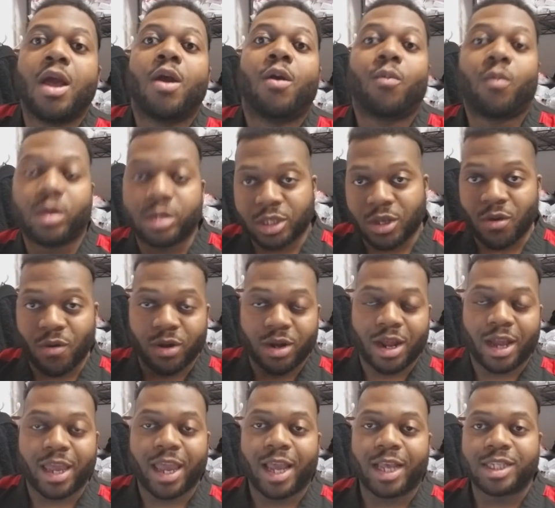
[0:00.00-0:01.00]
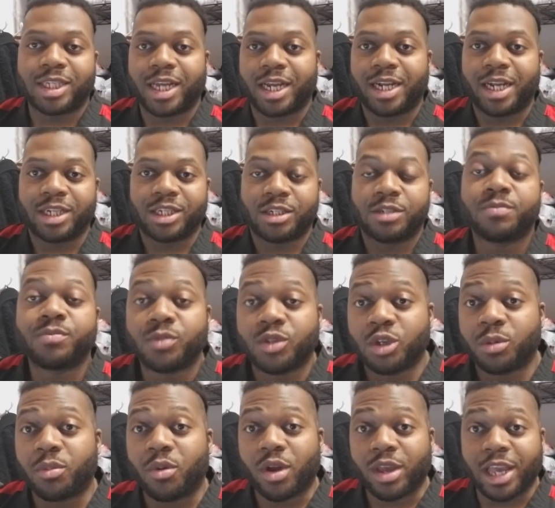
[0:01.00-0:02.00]
What's going on, KSI Nation?
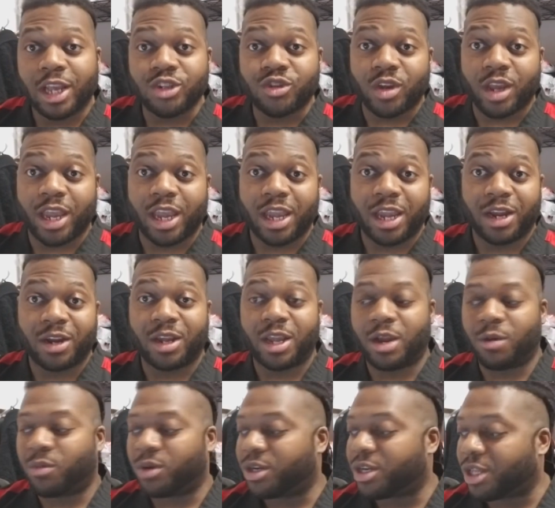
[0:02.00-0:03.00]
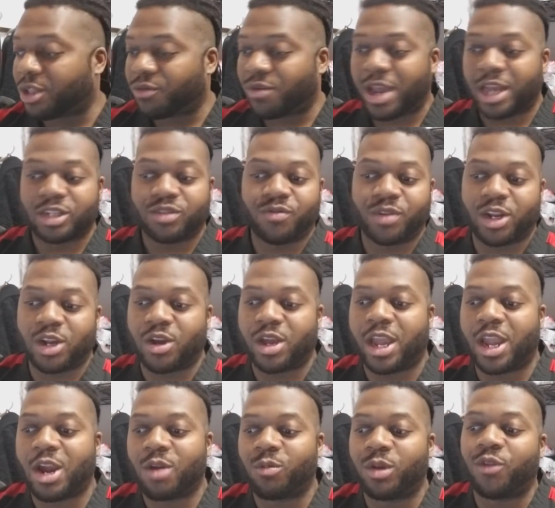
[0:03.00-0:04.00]
Your boy Kendrick here, here with another reaction video.
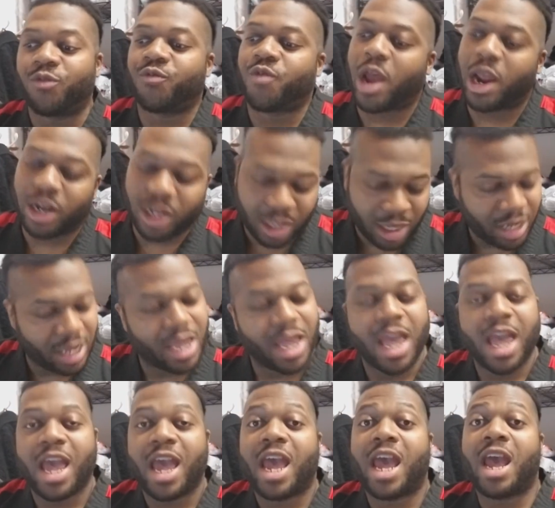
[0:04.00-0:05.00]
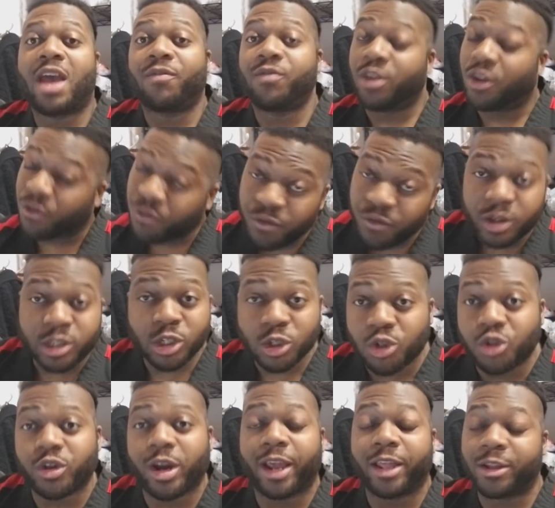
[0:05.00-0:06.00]
Here we finally have the official
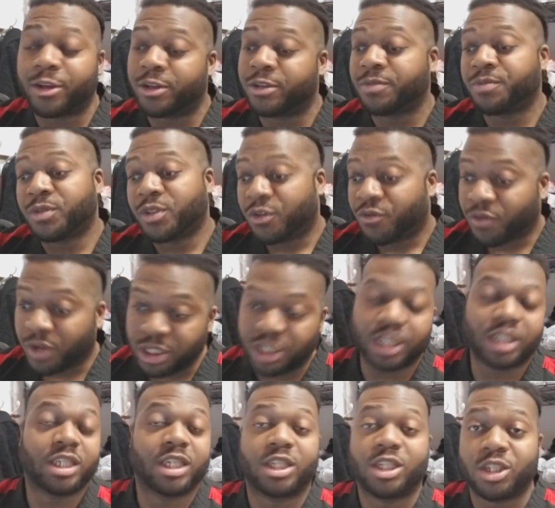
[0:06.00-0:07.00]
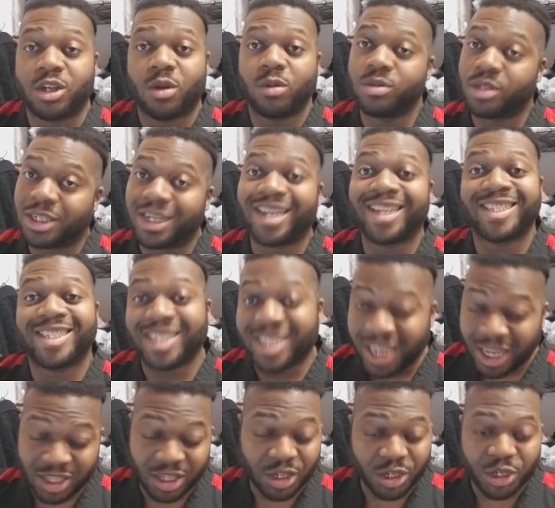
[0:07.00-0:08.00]
trailer for Jessica Jones
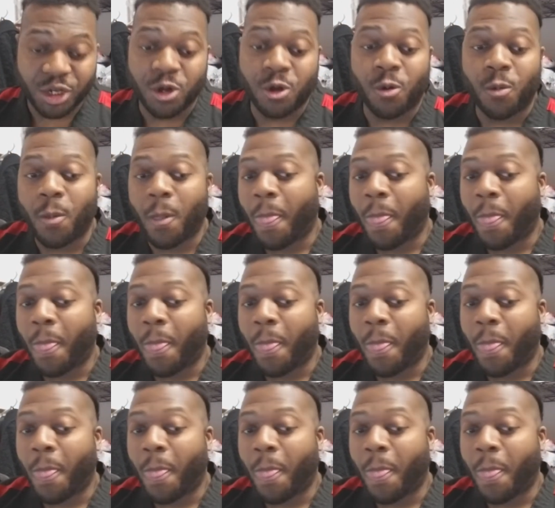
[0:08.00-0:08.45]
Season 2.